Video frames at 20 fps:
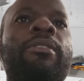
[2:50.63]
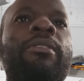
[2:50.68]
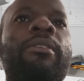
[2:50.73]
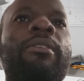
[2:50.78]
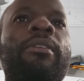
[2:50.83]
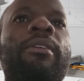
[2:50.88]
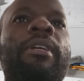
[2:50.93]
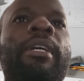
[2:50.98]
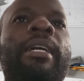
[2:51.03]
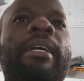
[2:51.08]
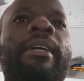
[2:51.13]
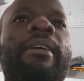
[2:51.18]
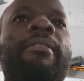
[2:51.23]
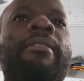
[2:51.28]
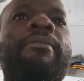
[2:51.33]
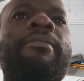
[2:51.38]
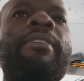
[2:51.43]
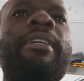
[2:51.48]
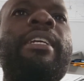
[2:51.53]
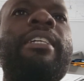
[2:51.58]
So
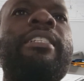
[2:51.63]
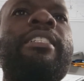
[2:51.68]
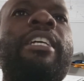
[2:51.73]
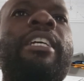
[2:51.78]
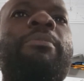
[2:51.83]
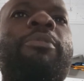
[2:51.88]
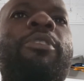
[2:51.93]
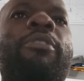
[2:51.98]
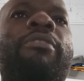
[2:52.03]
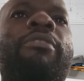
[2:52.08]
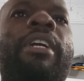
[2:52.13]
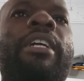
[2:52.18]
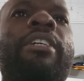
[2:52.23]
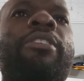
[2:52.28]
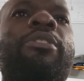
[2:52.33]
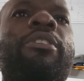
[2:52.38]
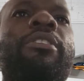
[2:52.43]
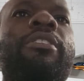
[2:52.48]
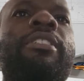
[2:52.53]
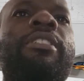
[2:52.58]
various types of
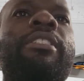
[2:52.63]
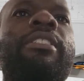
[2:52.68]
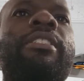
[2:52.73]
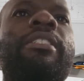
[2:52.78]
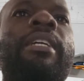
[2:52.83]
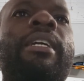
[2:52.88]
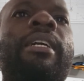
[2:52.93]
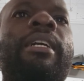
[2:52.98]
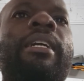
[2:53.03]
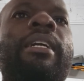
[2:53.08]
CAISSONs,